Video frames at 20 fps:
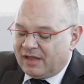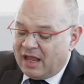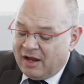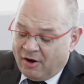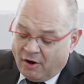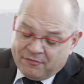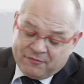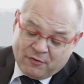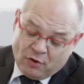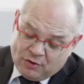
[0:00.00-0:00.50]

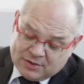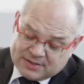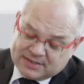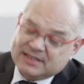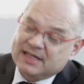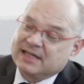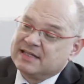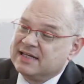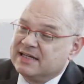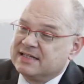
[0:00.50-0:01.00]
Of
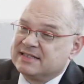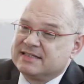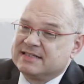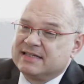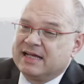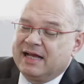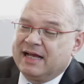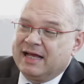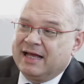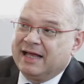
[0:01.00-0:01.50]
course, it is.
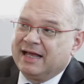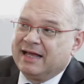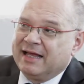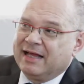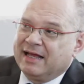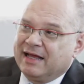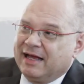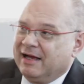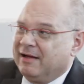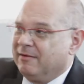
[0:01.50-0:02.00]

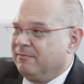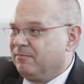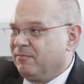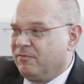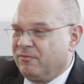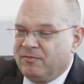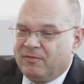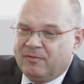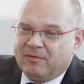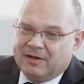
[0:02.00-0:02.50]

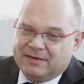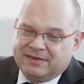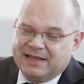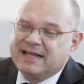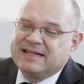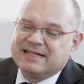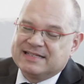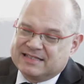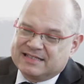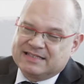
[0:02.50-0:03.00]

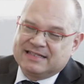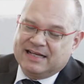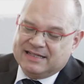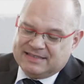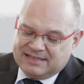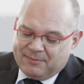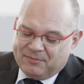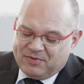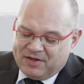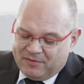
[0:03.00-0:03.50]
That is
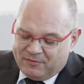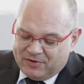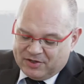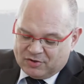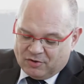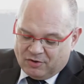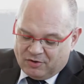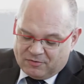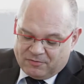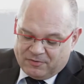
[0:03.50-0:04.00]
something we
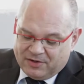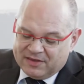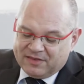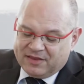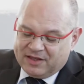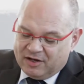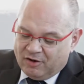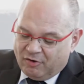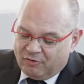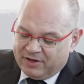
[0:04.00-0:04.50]
talk in
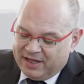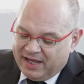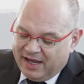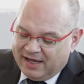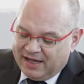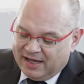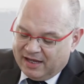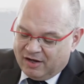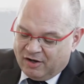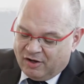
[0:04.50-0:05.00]
the
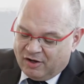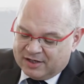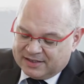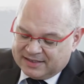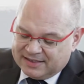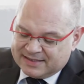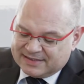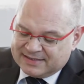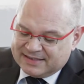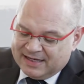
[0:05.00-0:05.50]
OEA a
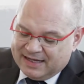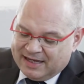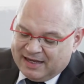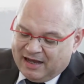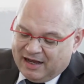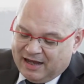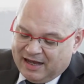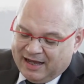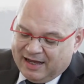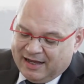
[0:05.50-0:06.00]
lot. Is
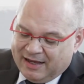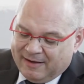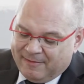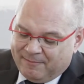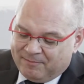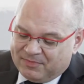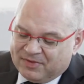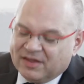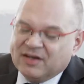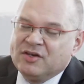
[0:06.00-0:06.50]

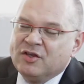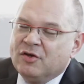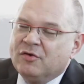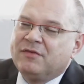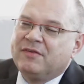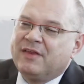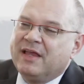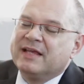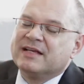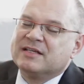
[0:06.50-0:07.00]
the new
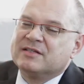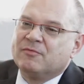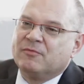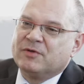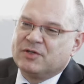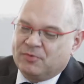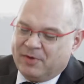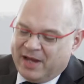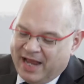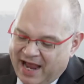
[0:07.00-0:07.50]
things
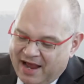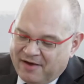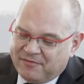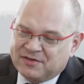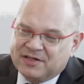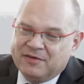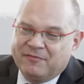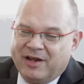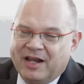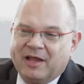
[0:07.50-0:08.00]
which we
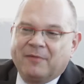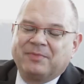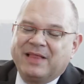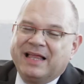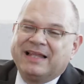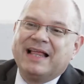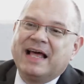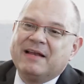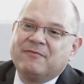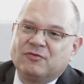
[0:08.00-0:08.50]
have developed,
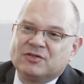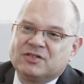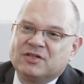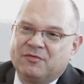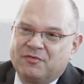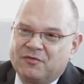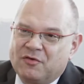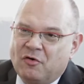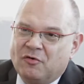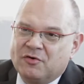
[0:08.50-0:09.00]
and that was,
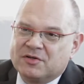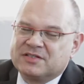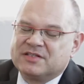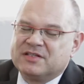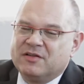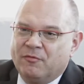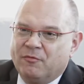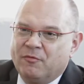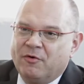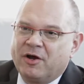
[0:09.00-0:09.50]
of course,
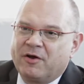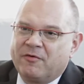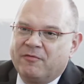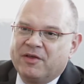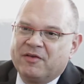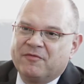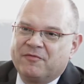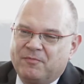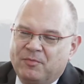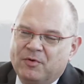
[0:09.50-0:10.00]
the work
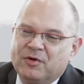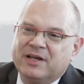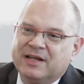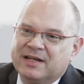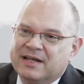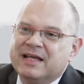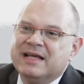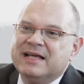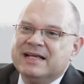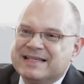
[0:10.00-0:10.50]
we've put
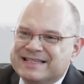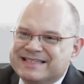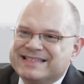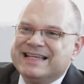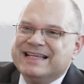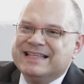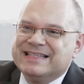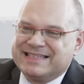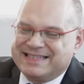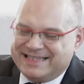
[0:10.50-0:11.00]
in
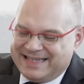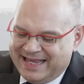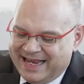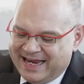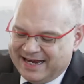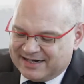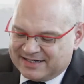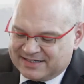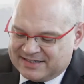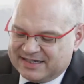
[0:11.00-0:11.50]
since
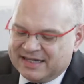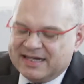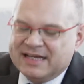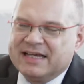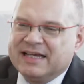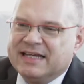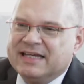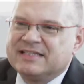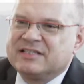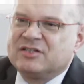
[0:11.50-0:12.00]
years,
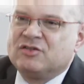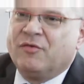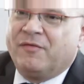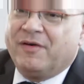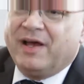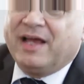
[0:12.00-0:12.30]
is to